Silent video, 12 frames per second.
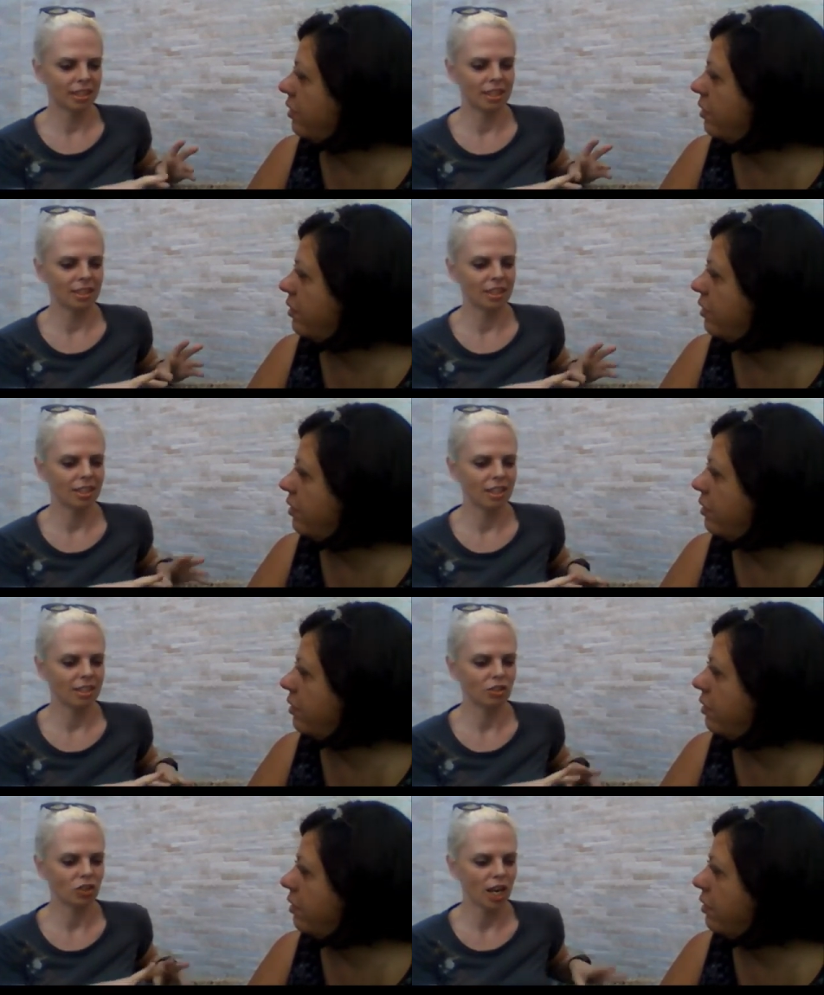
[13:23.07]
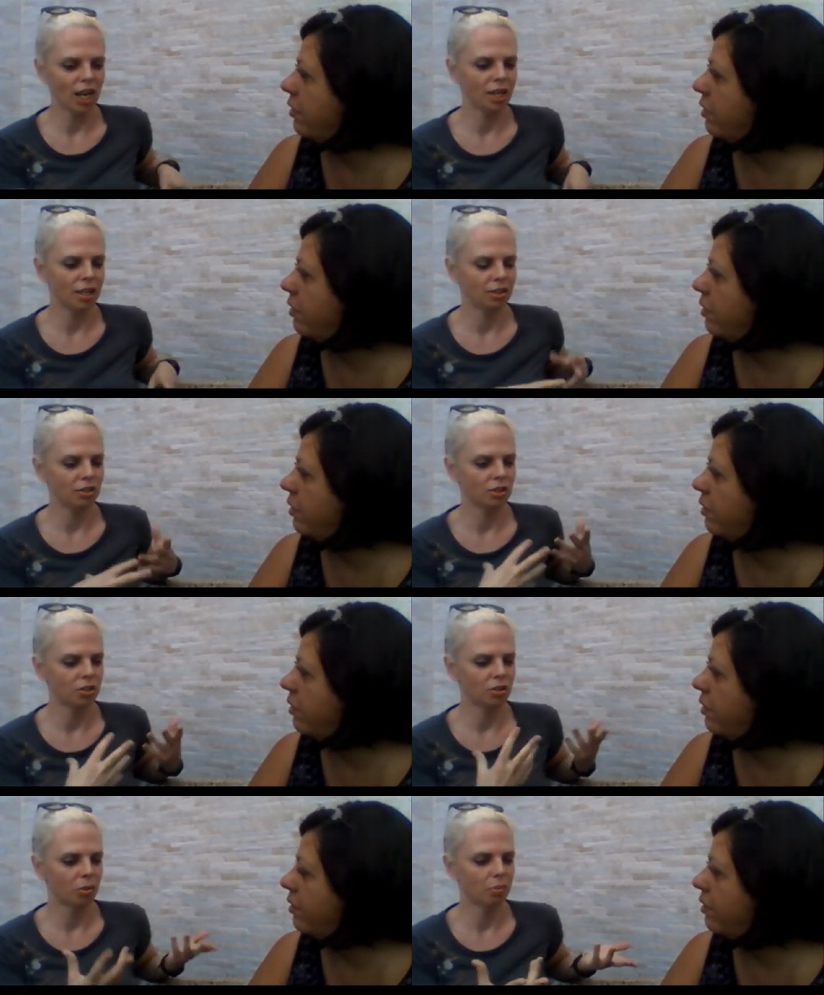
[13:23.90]
Speaker 1: they they change
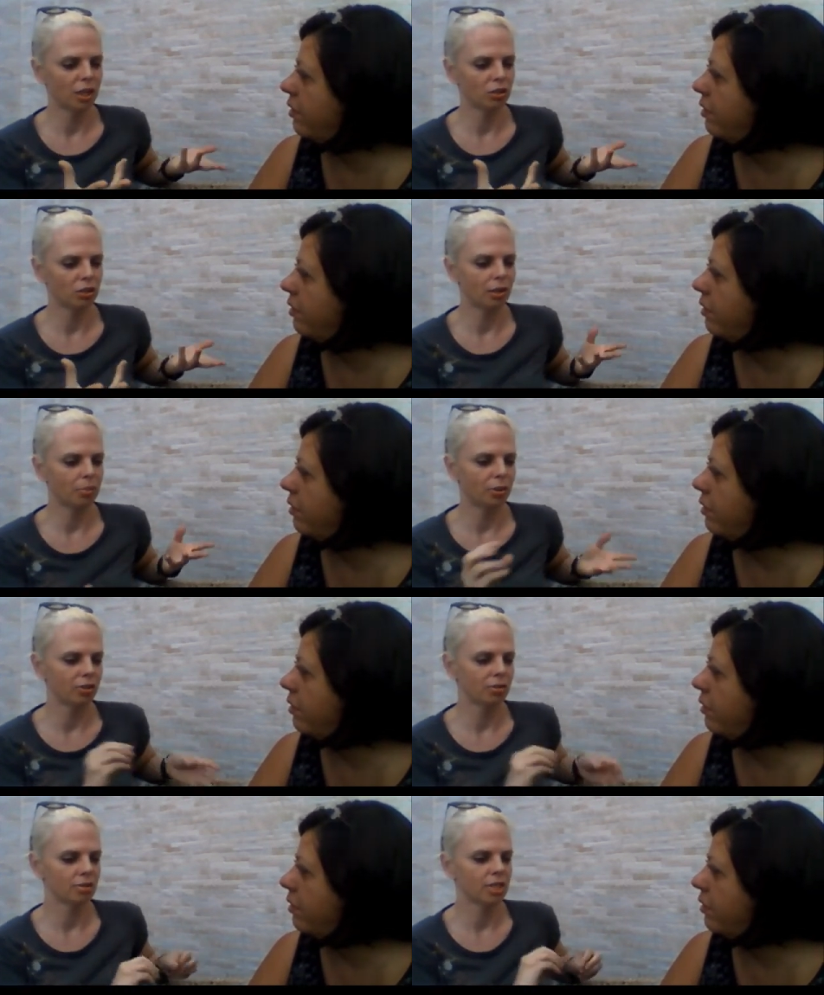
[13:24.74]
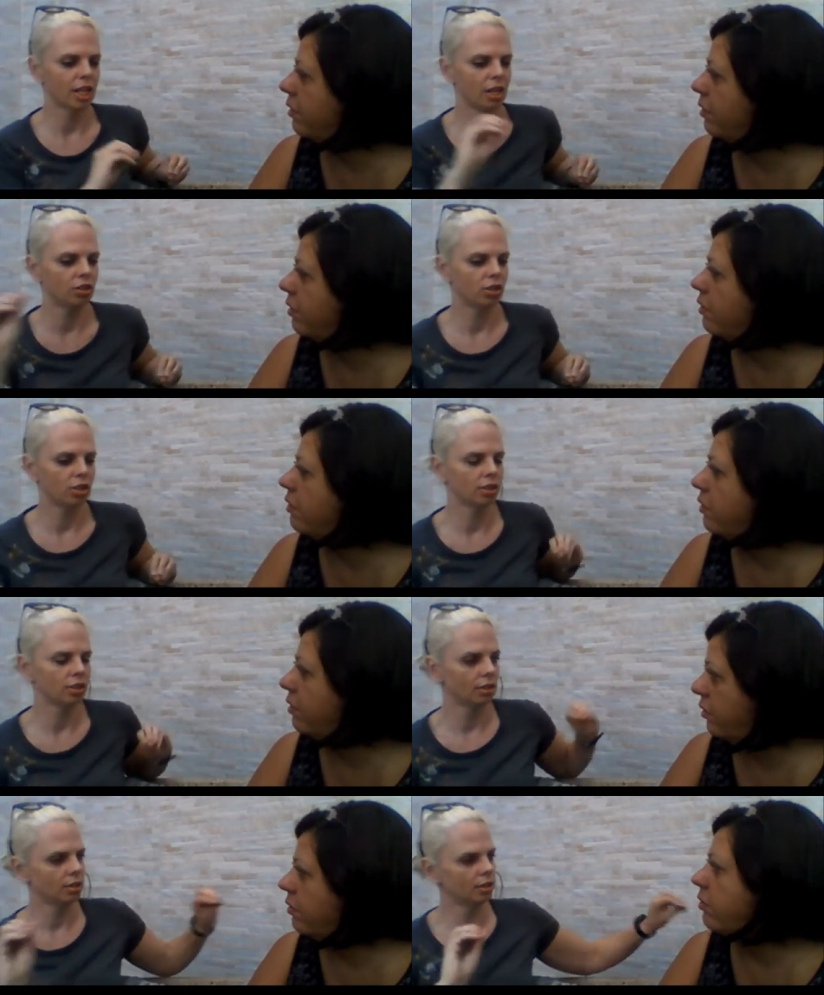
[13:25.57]
so much the pronunciation.
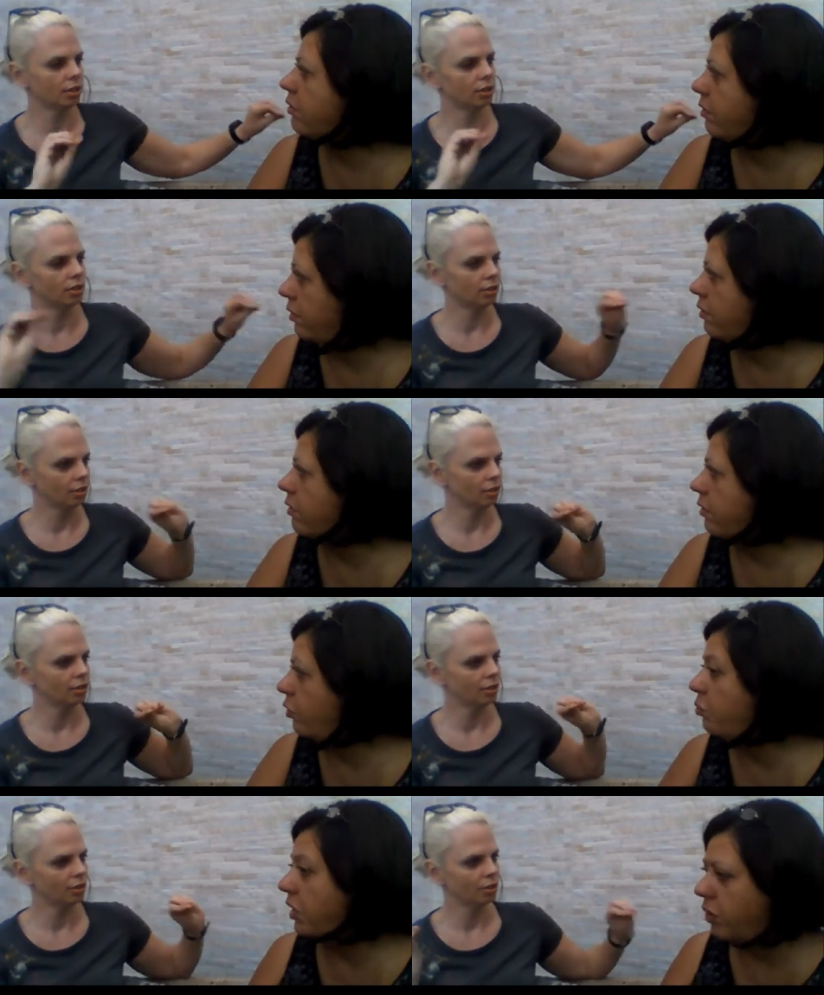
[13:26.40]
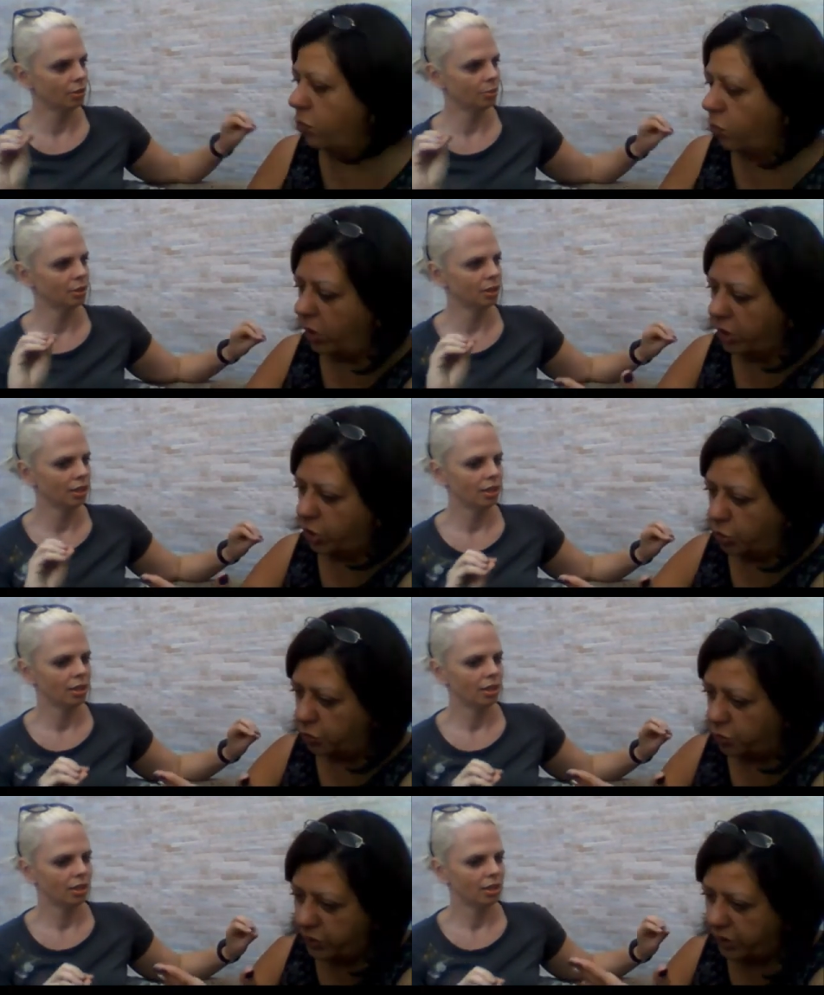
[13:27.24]
you mean what
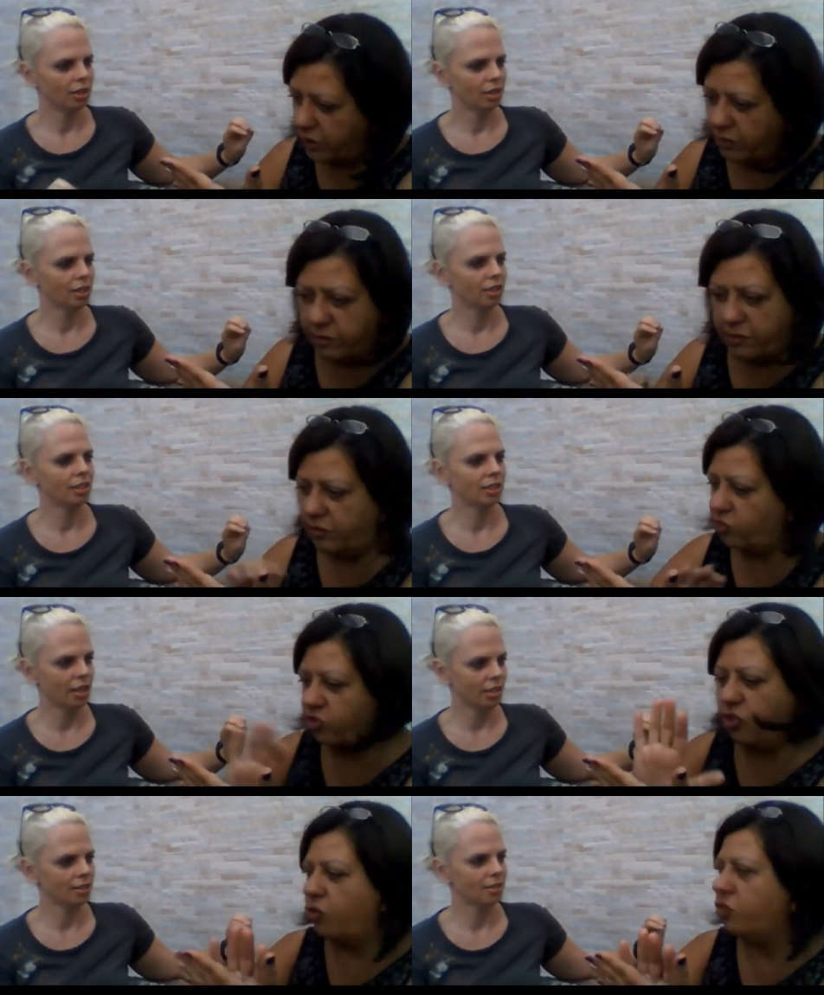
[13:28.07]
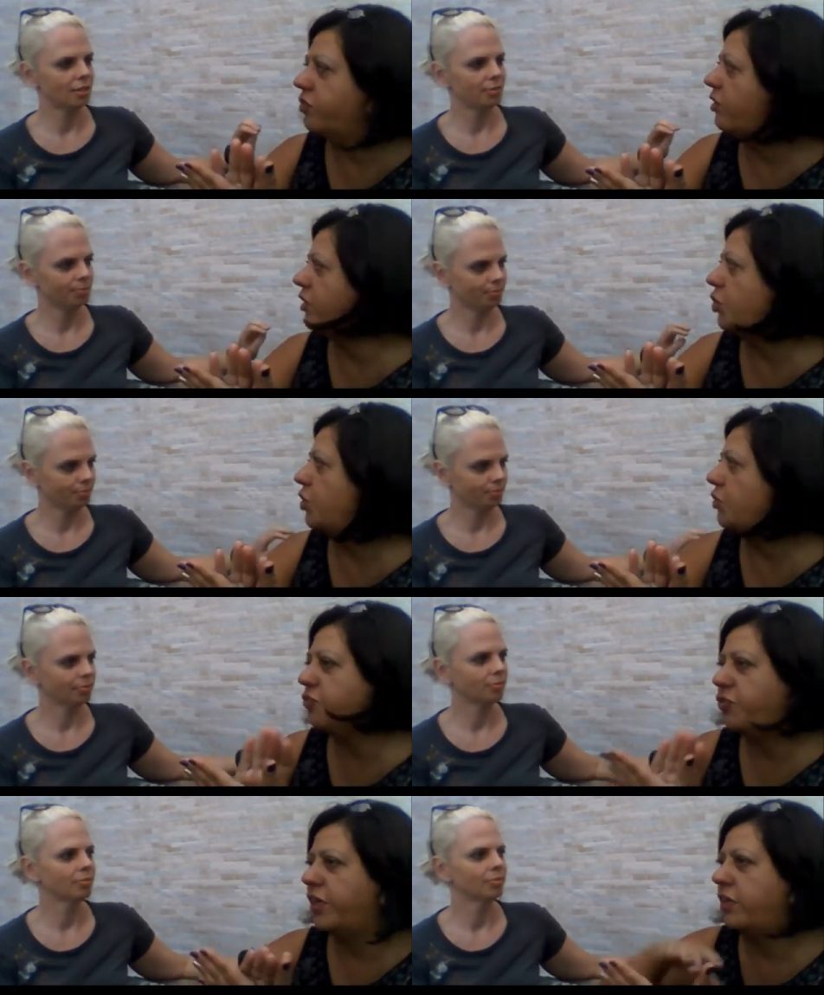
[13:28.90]
you read is yes.
Speaker 2: totally
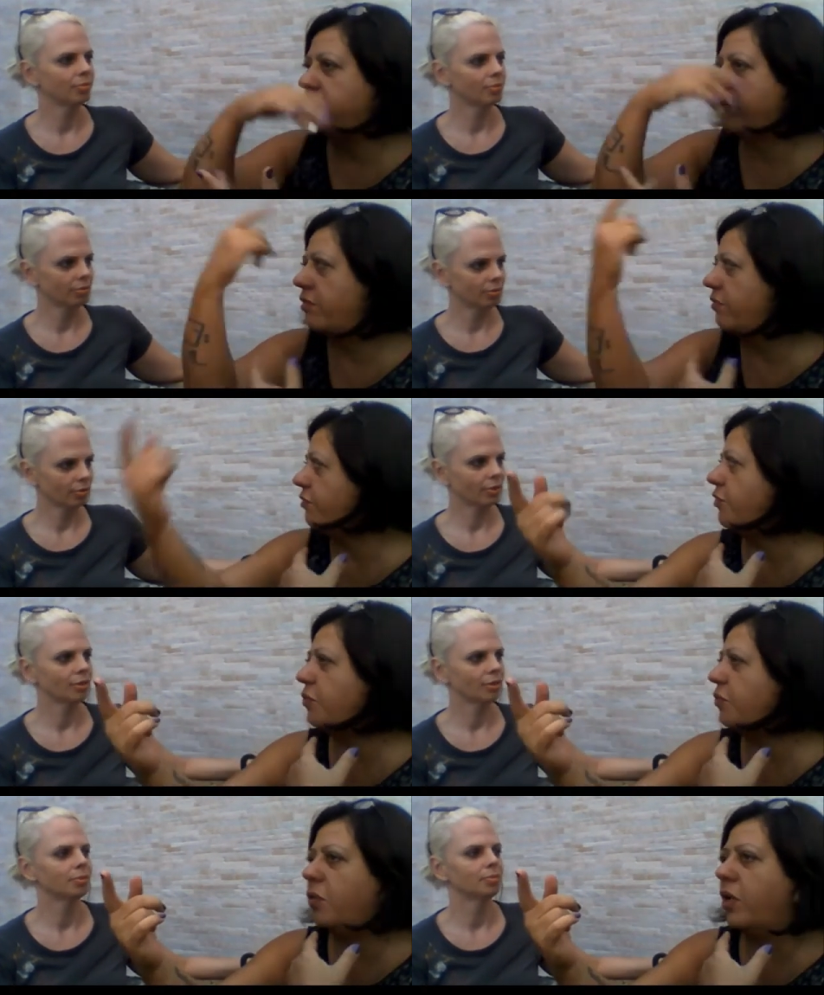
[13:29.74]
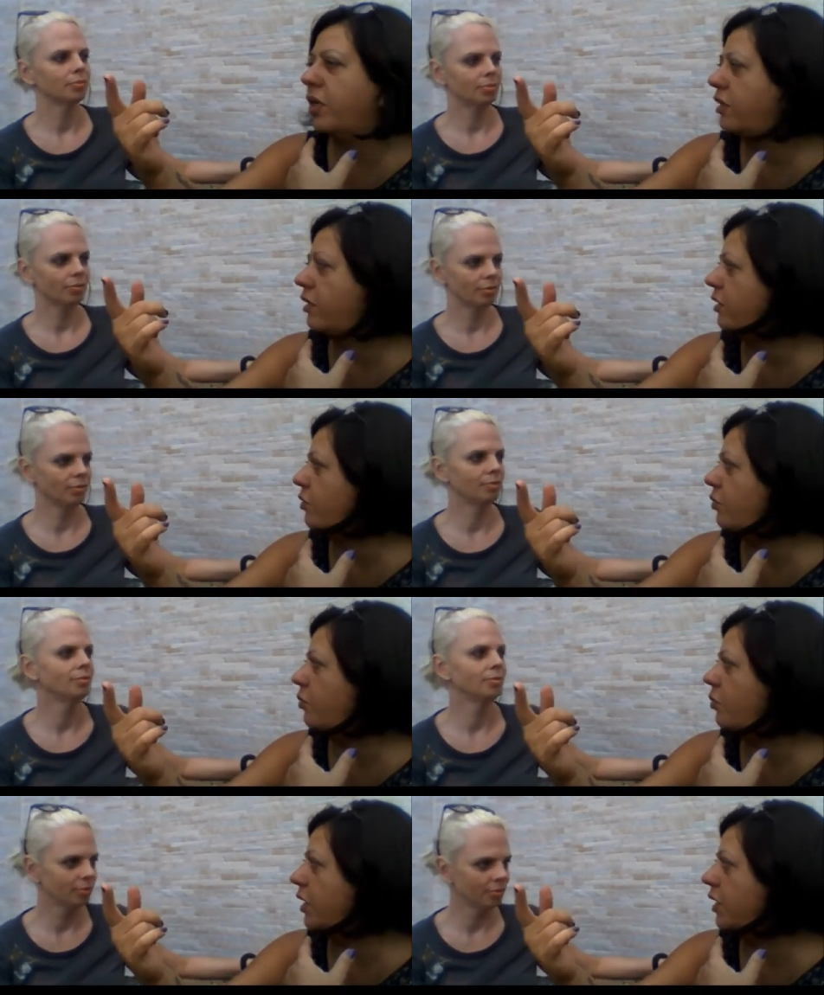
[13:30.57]
different from what you mm-hmm.